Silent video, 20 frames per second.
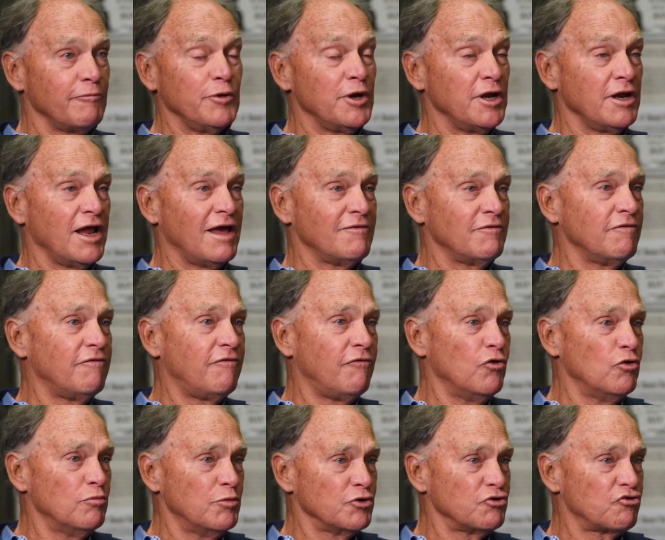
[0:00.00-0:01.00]
We didn't have a
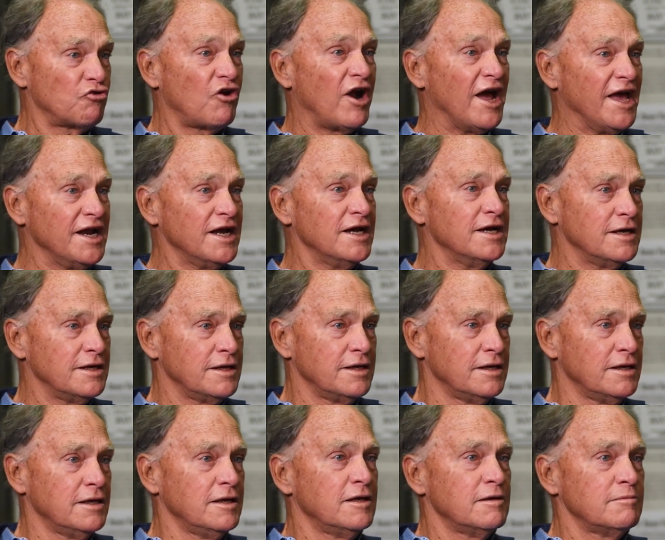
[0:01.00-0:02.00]
formal trainer,
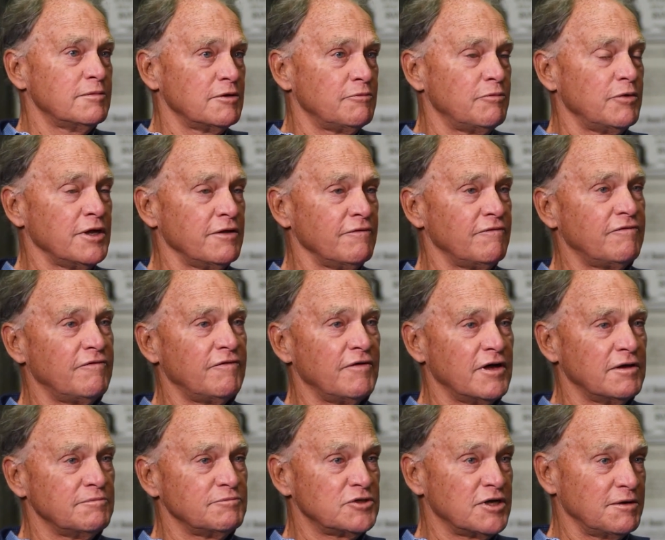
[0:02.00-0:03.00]
but we've
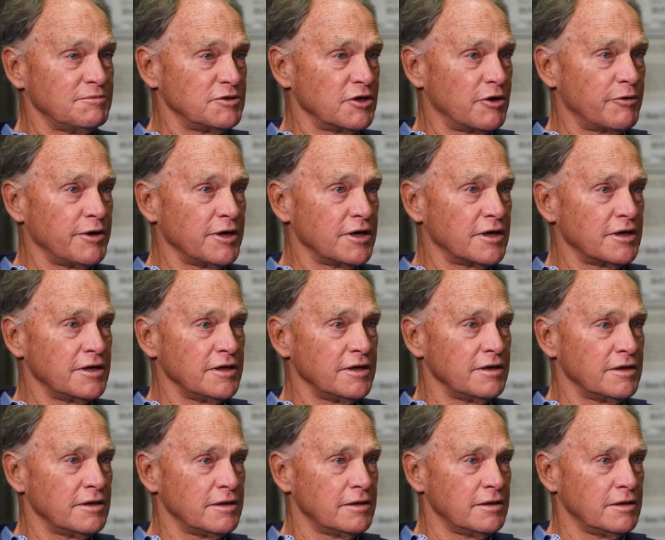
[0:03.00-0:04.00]
subsequently,